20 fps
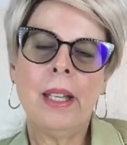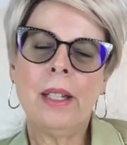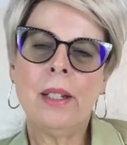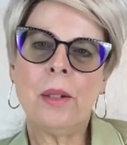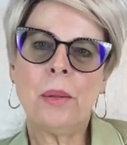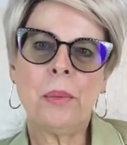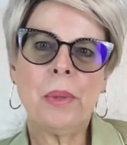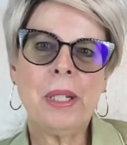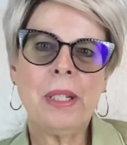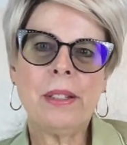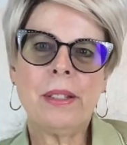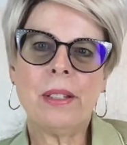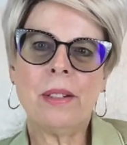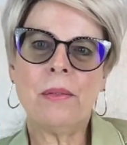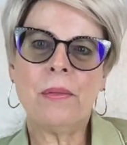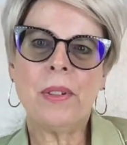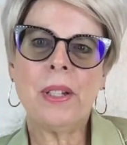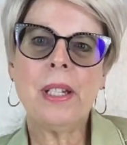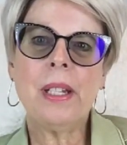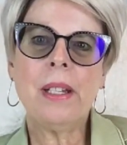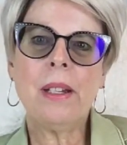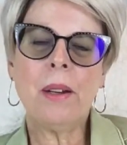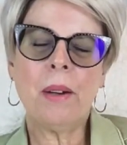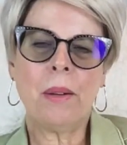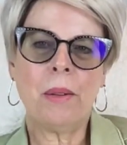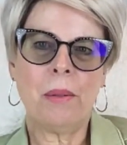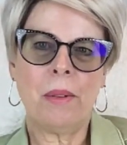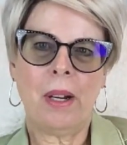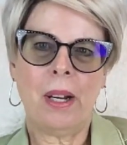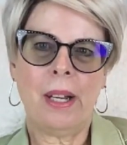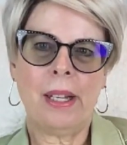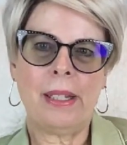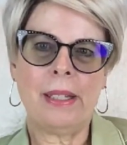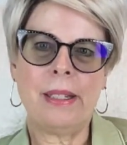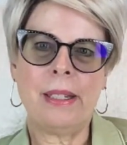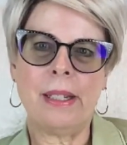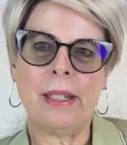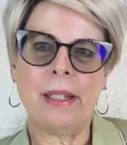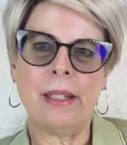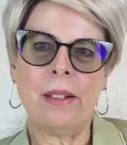In a recent video I
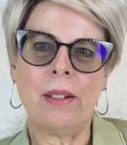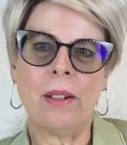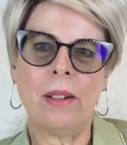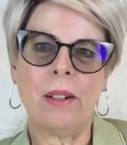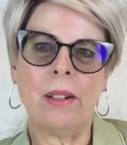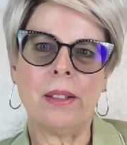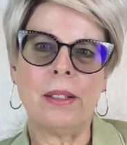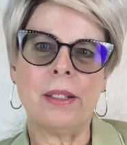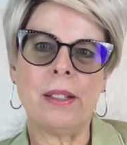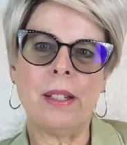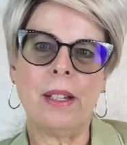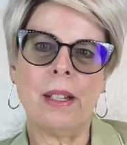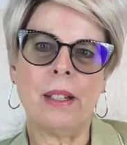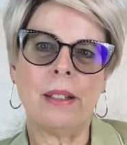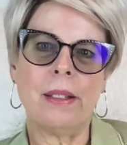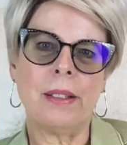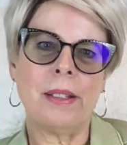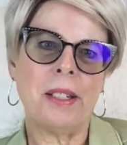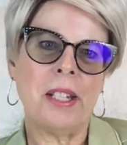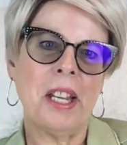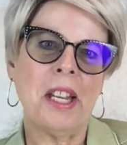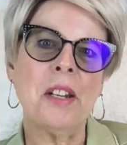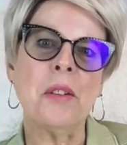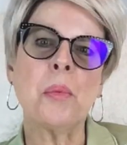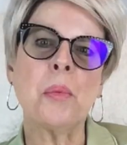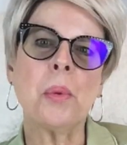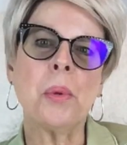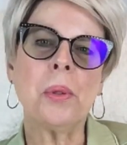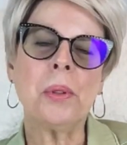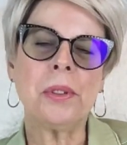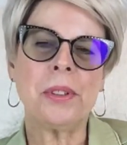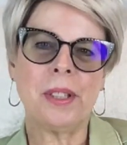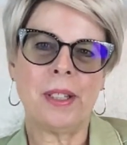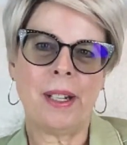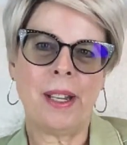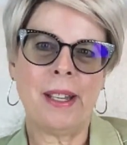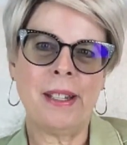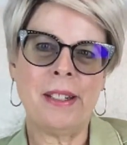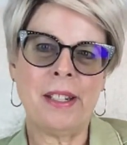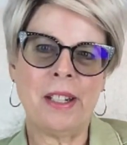did on 10 rules that
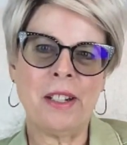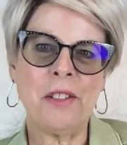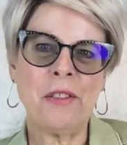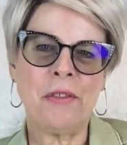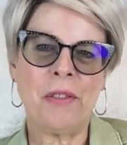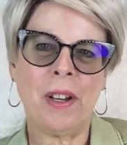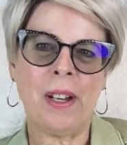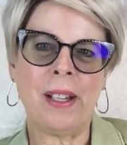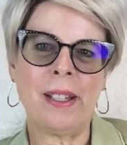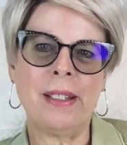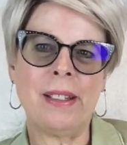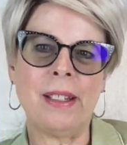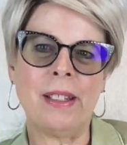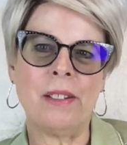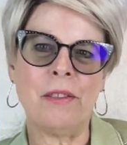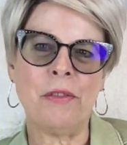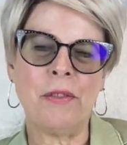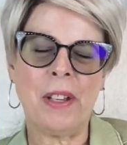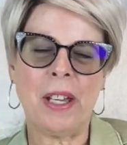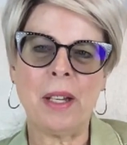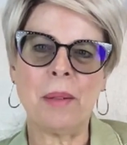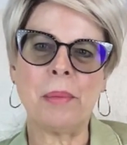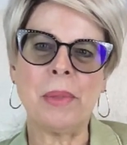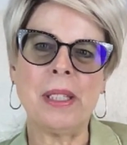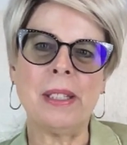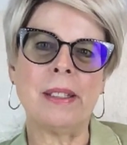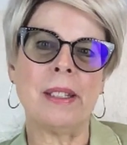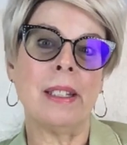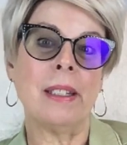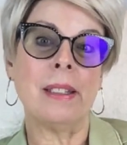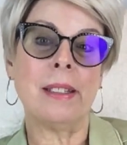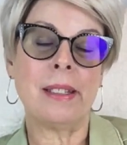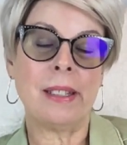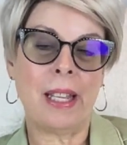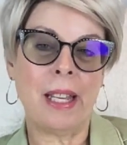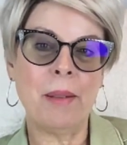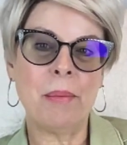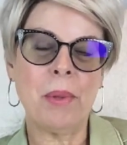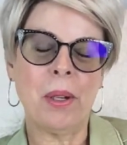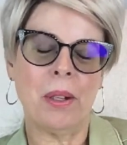I identified in families that
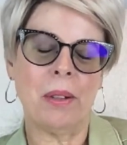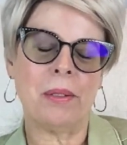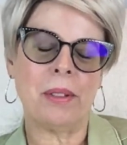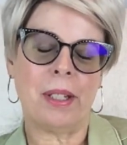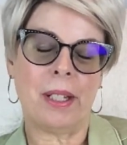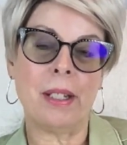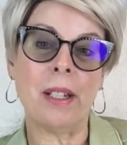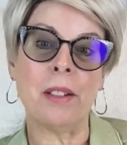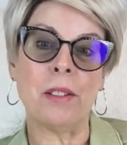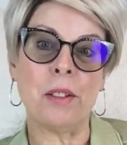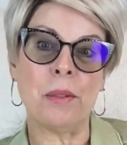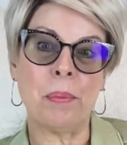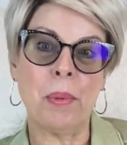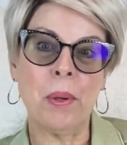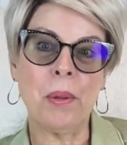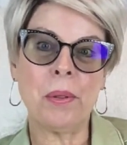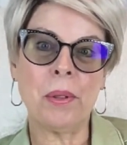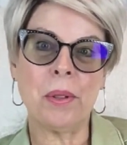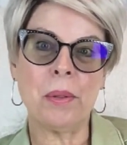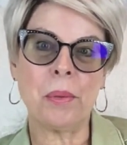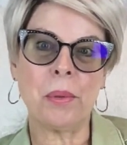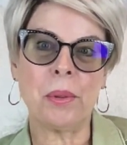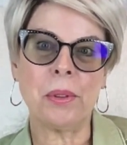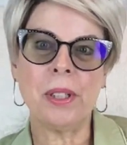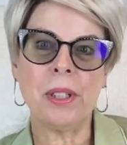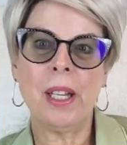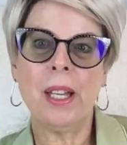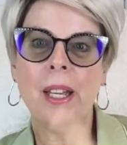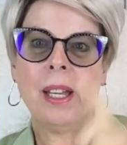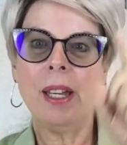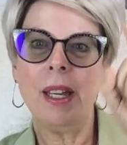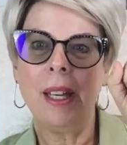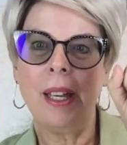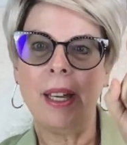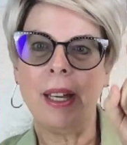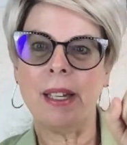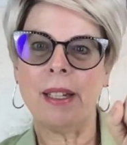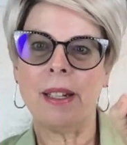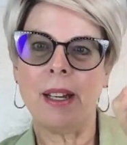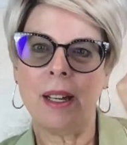scapegoat, 10 unspoken rules,
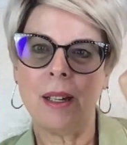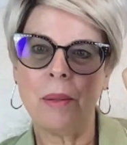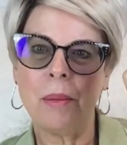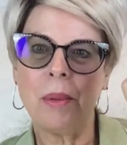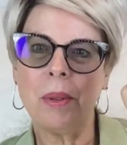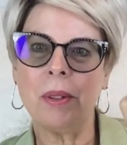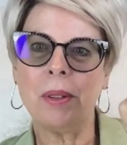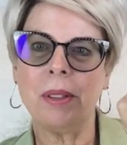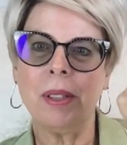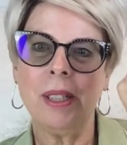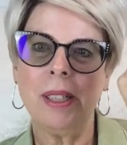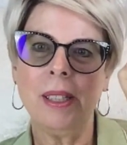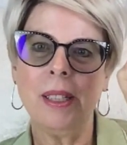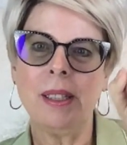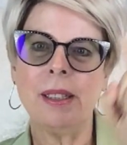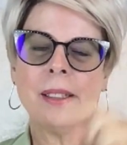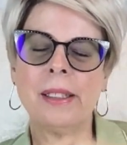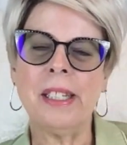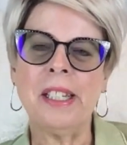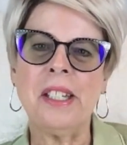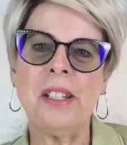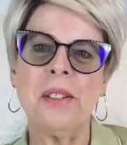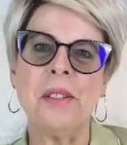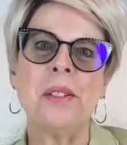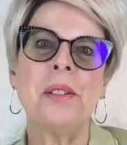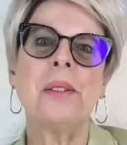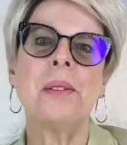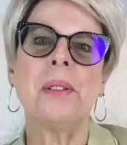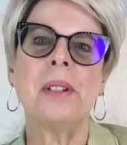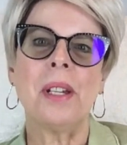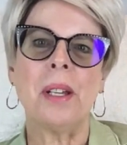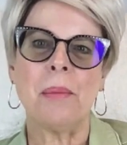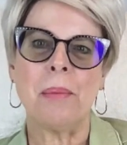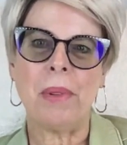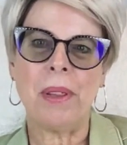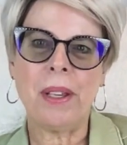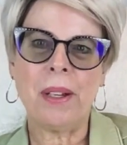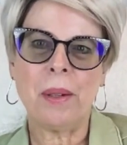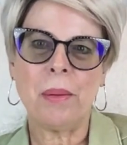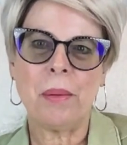and I will link you to it up
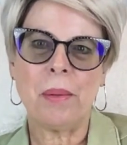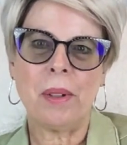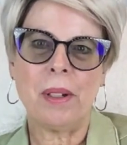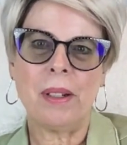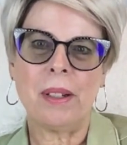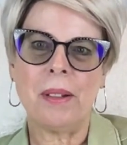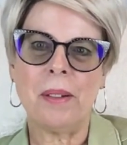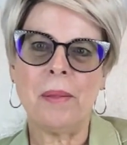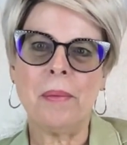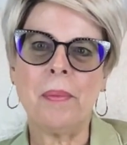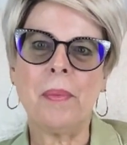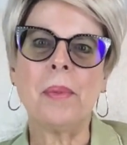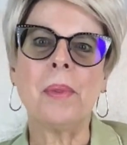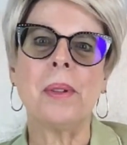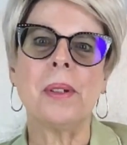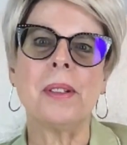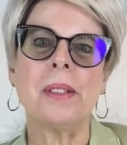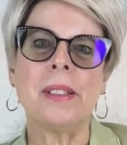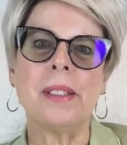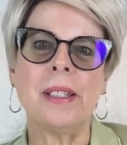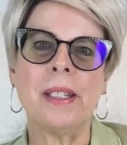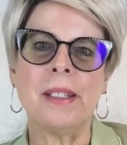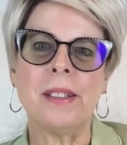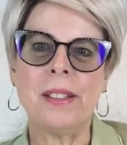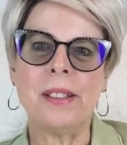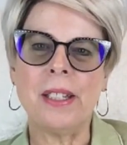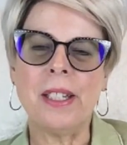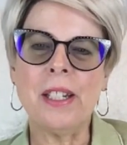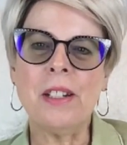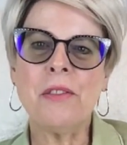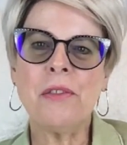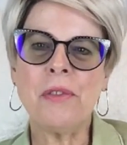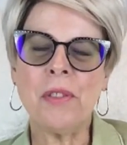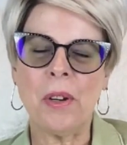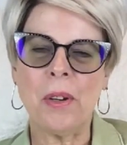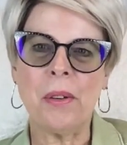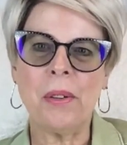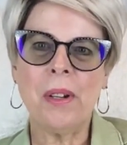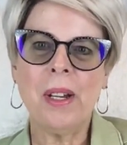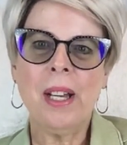there where it says
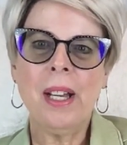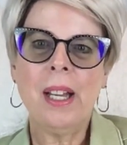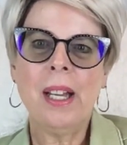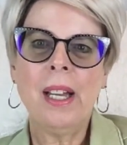info,